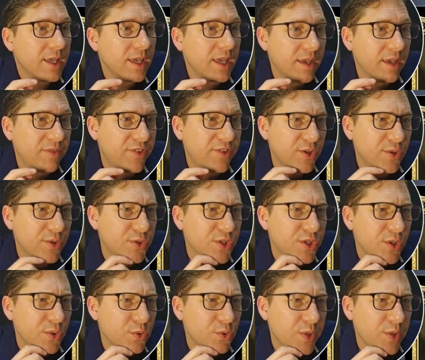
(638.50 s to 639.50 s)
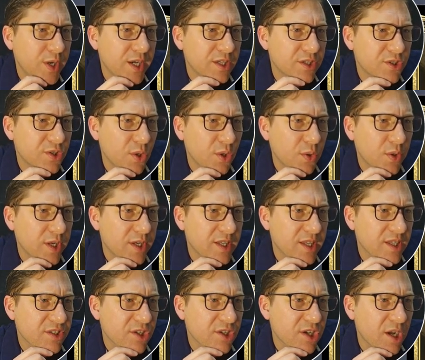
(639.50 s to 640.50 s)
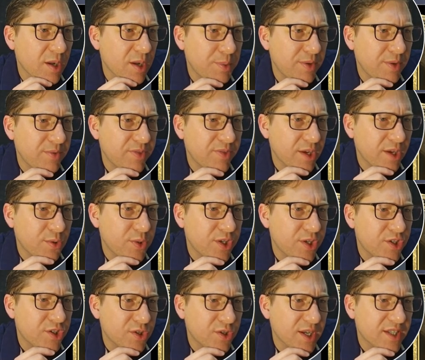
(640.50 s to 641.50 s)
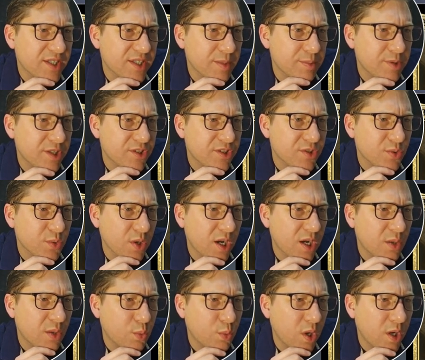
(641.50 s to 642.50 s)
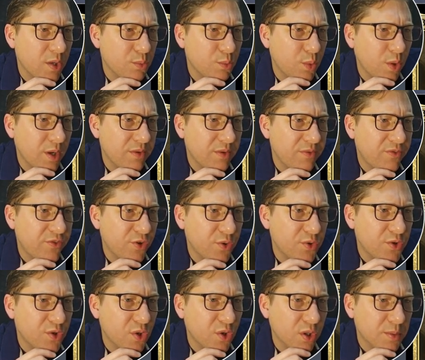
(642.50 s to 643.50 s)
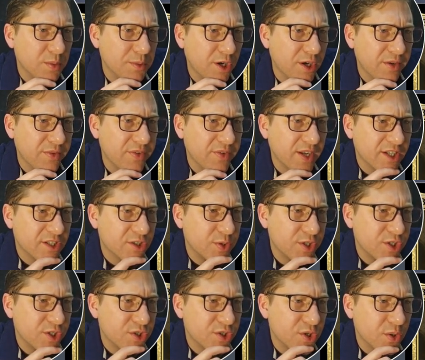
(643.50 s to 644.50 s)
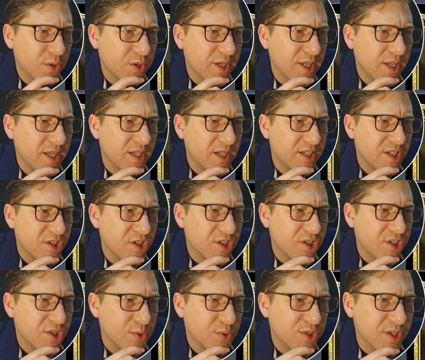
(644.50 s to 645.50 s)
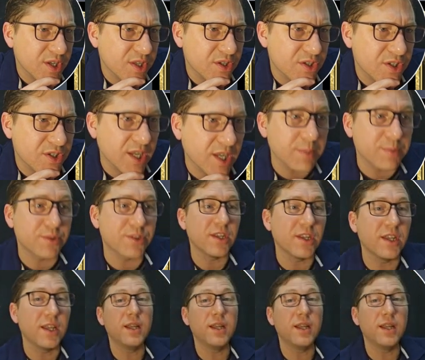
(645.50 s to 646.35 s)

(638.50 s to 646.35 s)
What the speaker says: If you do, create a token that's a copy of that creature, except it's a 1/1 food golem artifact creature token in addition to its other types.